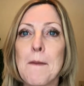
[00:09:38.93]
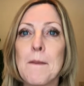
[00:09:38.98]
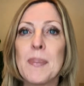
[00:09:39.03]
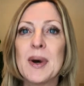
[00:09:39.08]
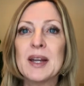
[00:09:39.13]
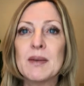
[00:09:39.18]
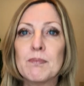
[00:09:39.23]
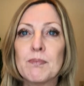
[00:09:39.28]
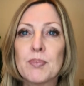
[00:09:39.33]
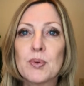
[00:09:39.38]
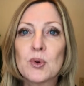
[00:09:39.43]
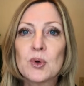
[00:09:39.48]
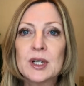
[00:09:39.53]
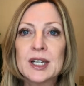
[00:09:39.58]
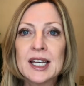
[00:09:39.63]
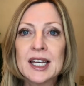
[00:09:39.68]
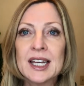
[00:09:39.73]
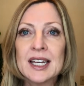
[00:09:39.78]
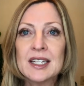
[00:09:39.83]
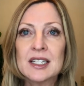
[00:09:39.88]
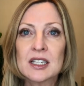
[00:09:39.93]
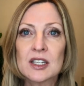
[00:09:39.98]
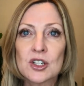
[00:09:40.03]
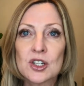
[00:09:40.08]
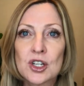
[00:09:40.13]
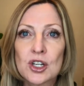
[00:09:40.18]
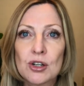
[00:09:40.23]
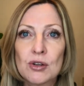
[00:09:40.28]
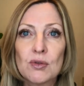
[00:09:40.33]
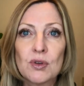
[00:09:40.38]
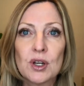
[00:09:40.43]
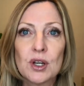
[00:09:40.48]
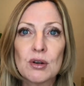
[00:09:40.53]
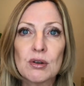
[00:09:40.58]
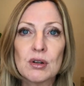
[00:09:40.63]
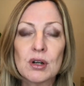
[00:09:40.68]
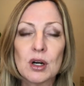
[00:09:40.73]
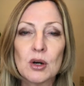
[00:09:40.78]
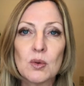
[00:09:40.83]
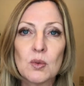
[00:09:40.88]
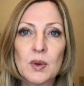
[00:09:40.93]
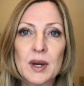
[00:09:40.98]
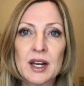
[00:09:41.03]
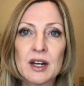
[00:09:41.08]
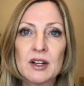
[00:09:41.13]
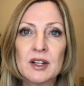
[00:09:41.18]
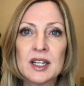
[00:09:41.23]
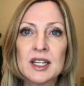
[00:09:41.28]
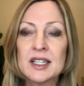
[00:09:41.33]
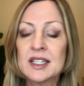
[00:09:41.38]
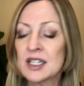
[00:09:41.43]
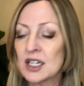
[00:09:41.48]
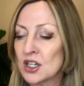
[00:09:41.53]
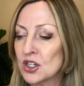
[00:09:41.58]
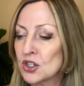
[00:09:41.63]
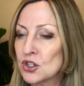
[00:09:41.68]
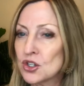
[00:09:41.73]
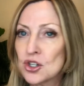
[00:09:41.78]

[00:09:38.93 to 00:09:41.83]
but bring it to your awareness.